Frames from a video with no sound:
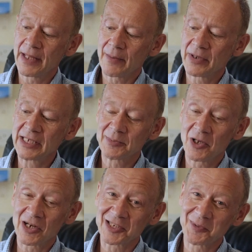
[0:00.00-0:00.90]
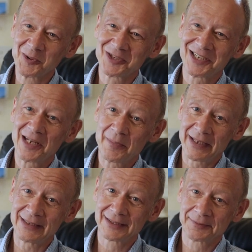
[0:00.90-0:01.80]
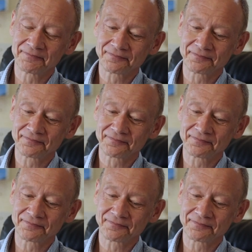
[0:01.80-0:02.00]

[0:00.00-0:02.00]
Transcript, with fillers: That brings me on, I suppose, to lipids.